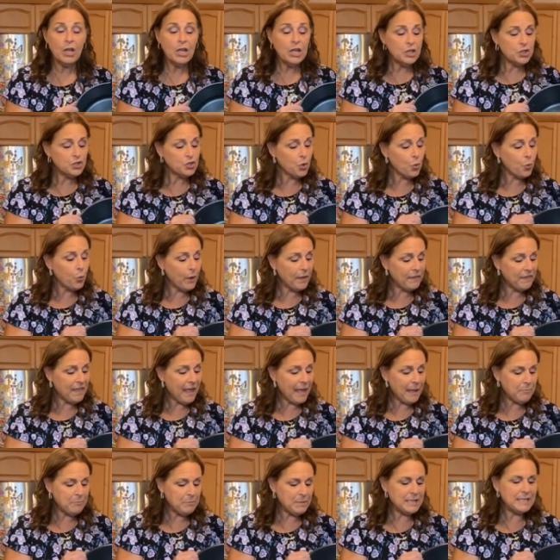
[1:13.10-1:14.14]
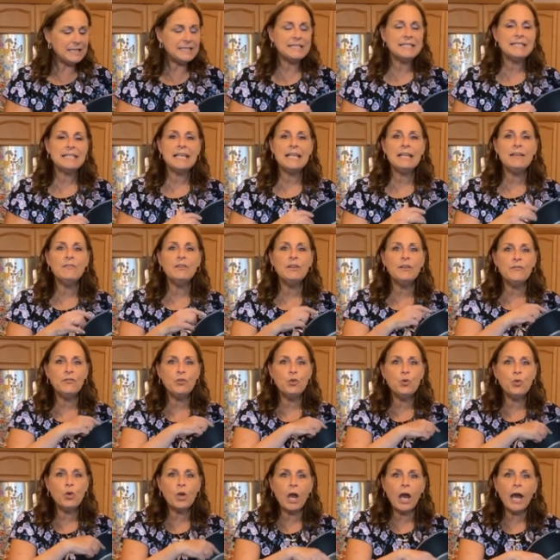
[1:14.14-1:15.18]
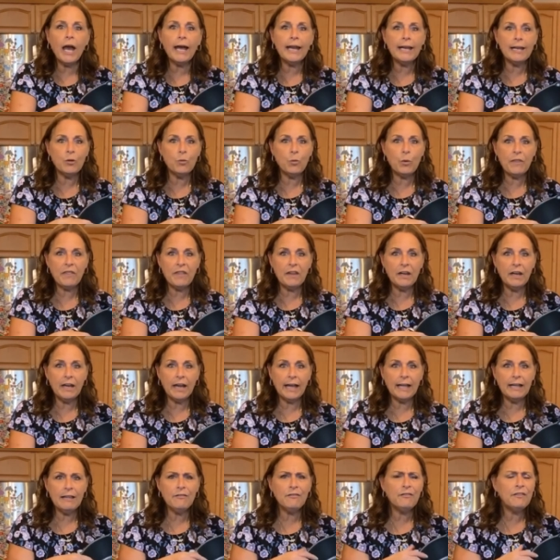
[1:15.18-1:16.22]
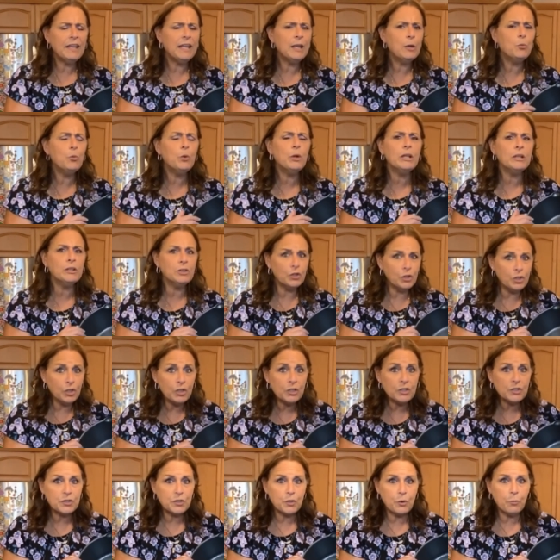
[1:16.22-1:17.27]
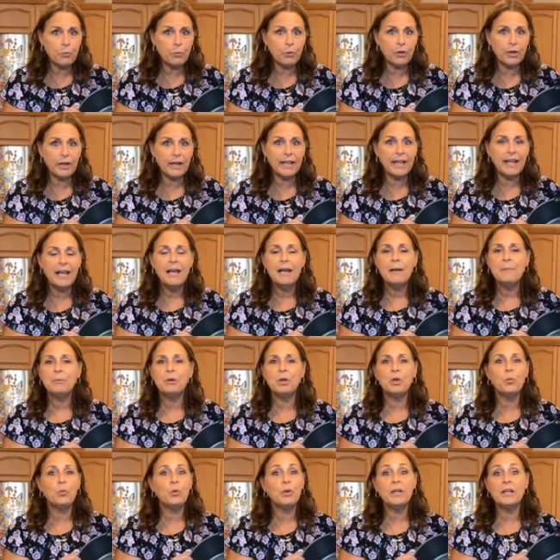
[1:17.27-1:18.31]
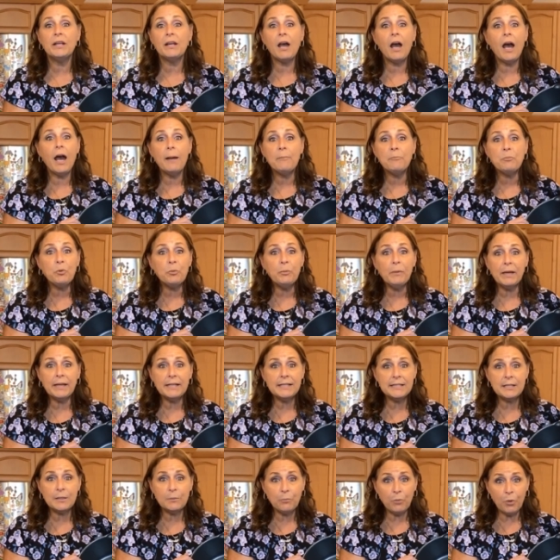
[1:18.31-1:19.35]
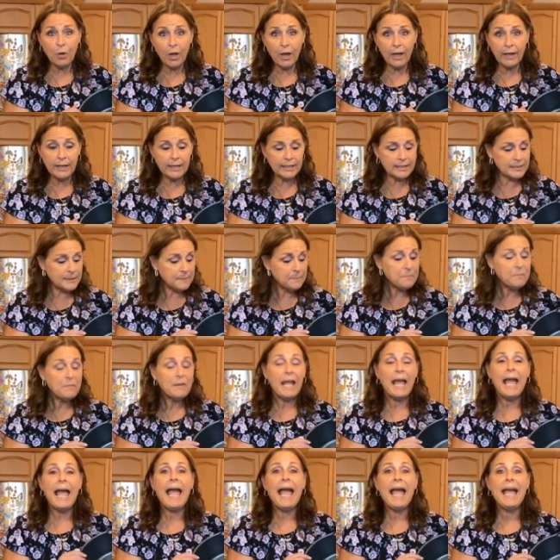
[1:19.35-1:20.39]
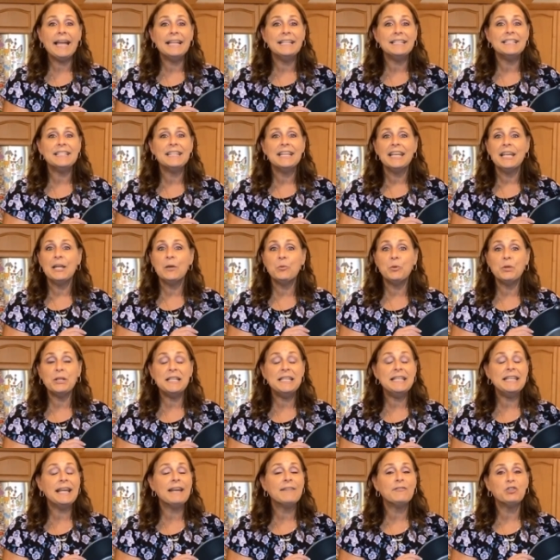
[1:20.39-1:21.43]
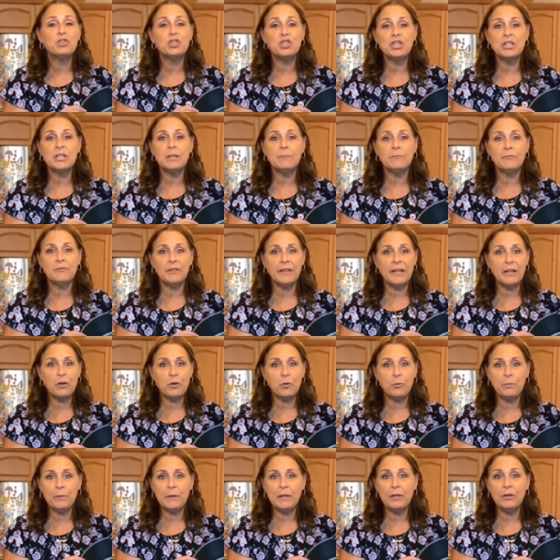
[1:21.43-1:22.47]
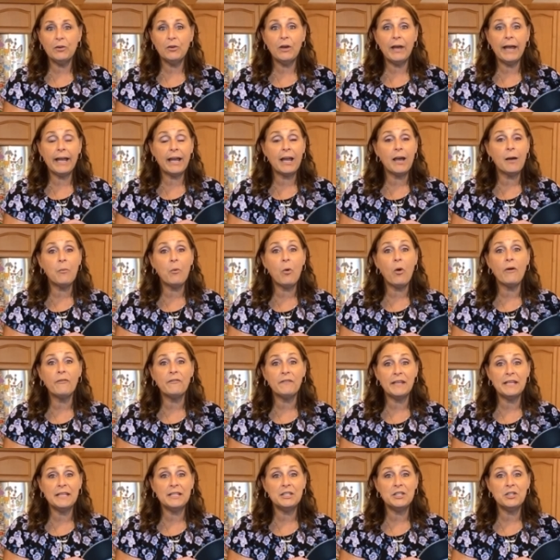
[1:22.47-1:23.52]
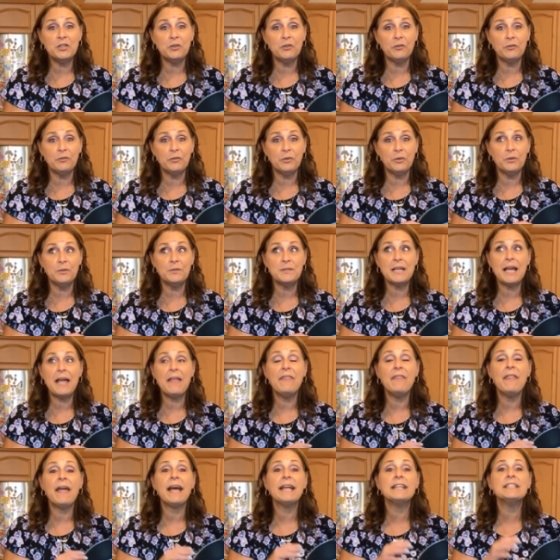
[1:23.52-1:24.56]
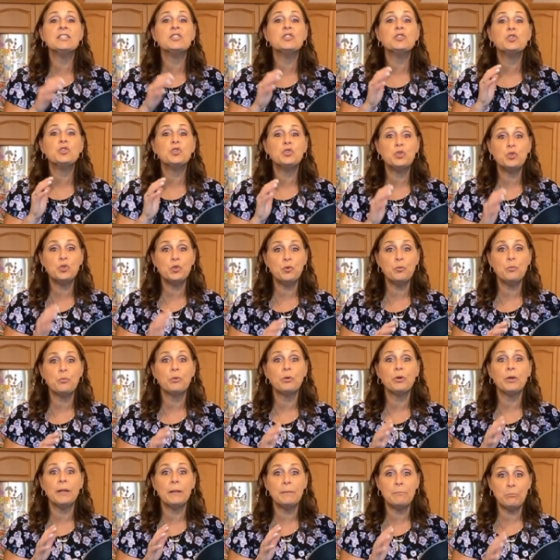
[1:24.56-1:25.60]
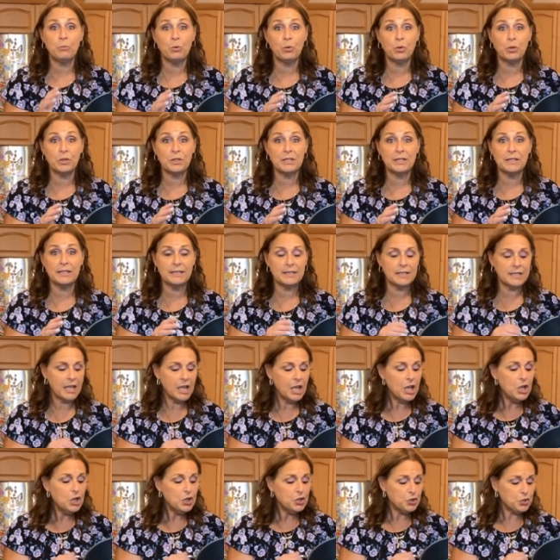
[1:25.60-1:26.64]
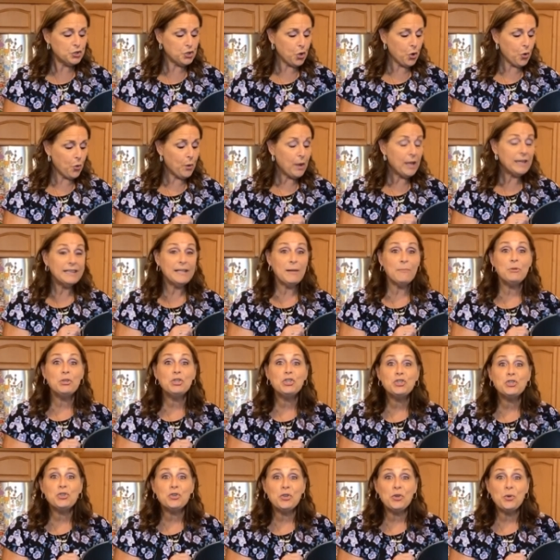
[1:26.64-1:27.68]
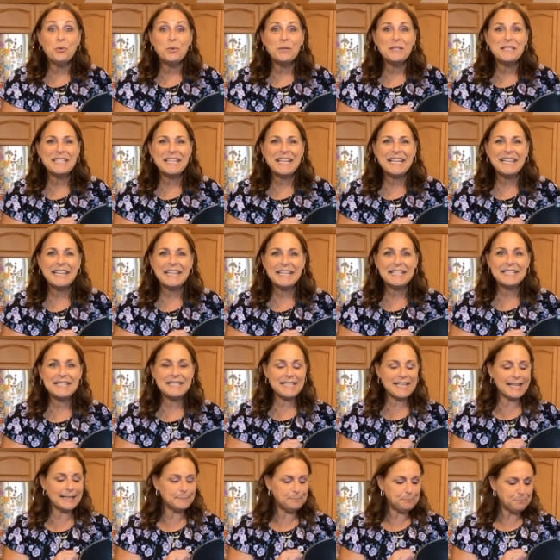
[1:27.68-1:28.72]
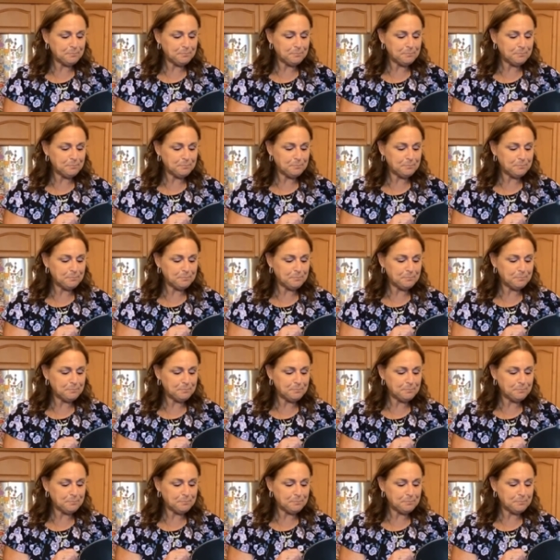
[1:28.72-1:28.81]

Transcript: So what that means is even if you cut it with a knife, it wouldn't look so pretty, but it wouldn't compromise the product and it would never chip, flake, or peel and come off into your foods. And that's super important. So let me show you what's in this set.